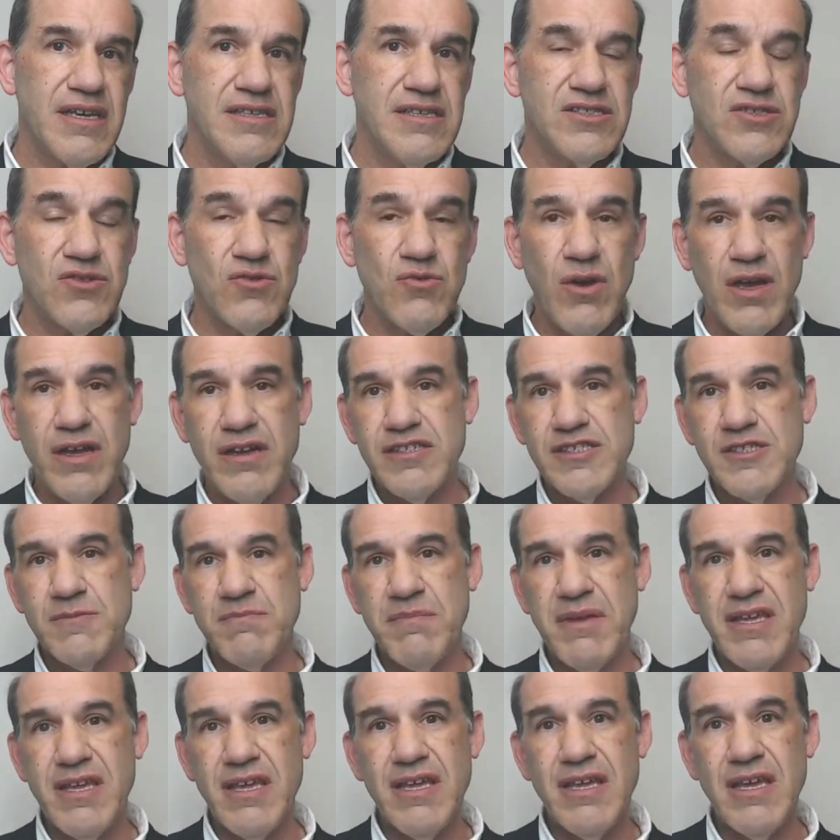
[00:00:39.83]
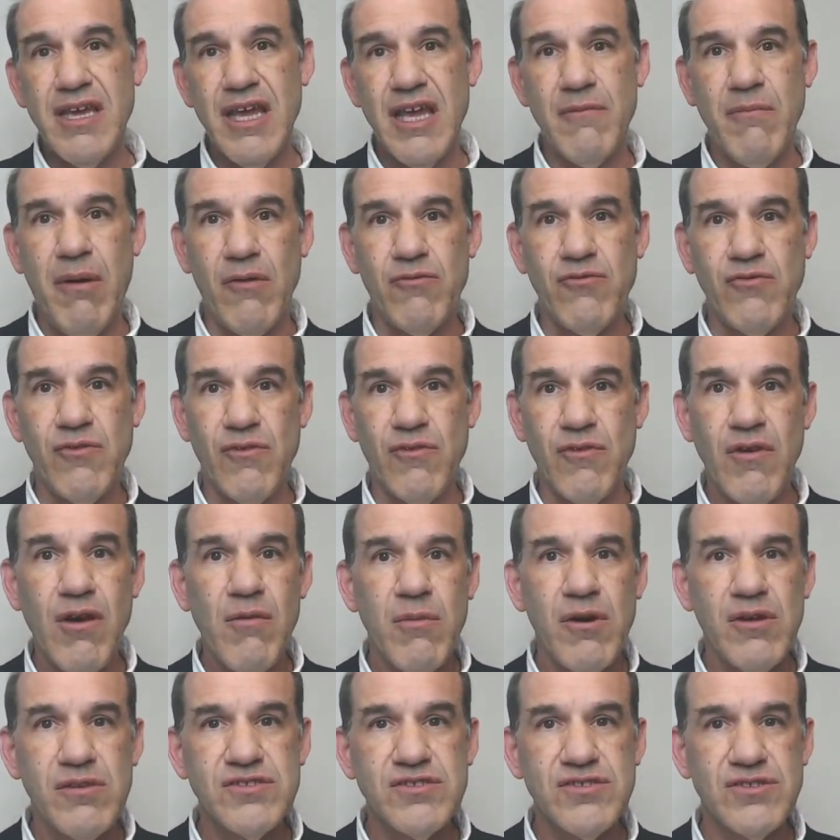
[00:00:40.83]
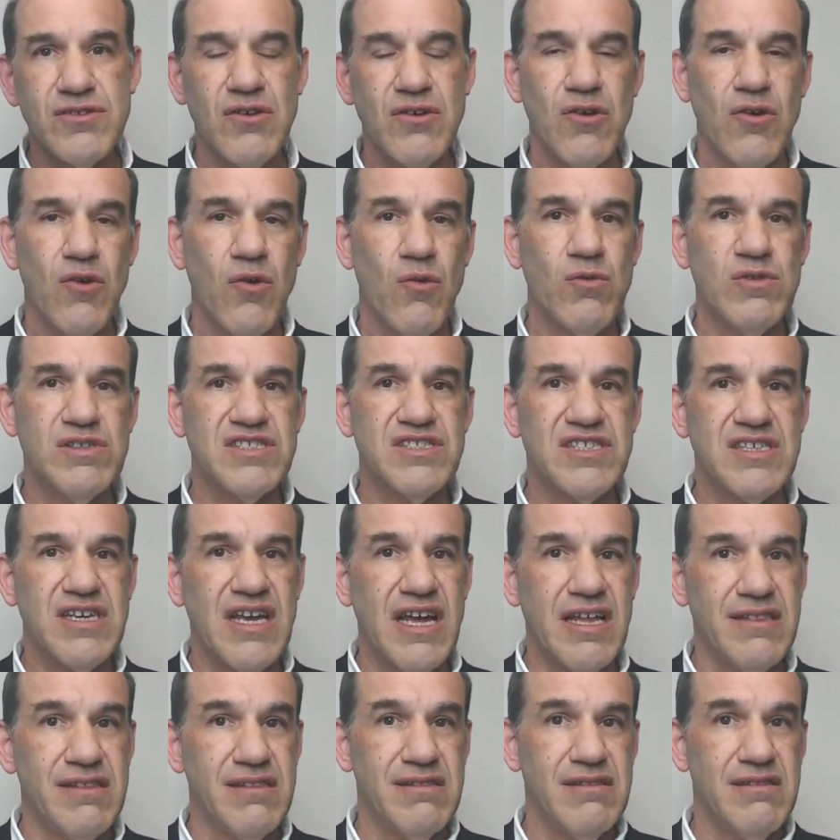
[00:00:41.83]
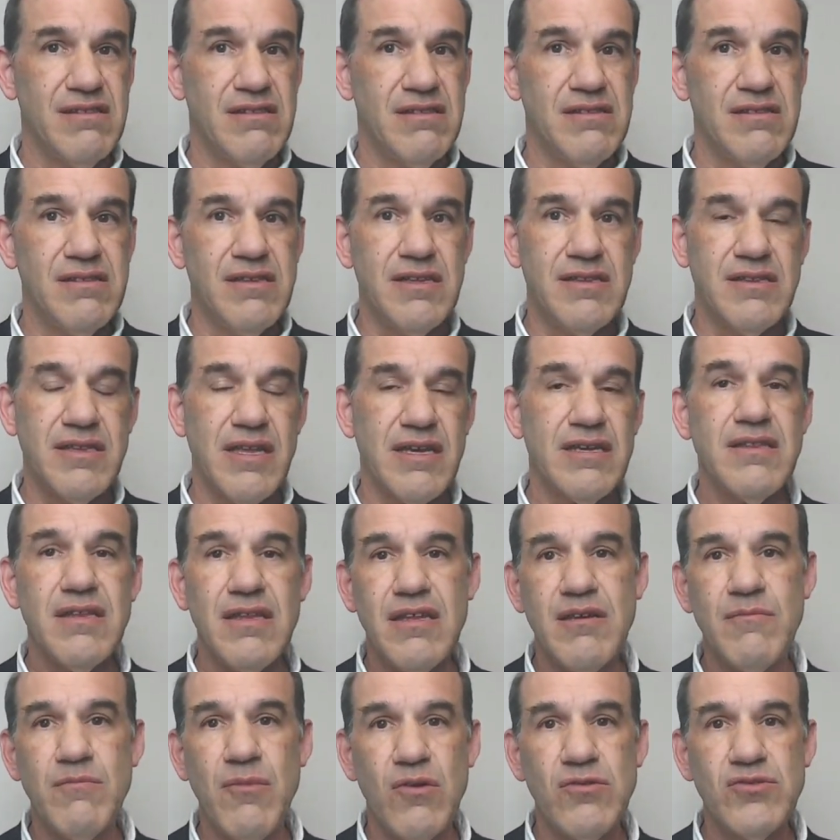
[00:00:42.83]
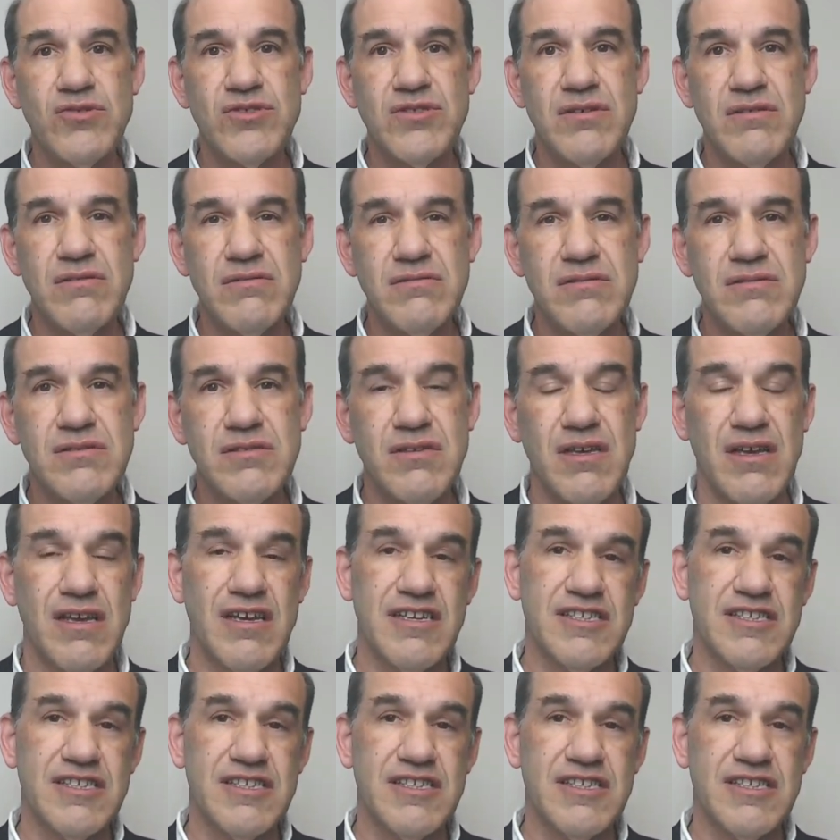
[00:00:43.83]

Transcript: case, we're speaking about robots which can detect emotions,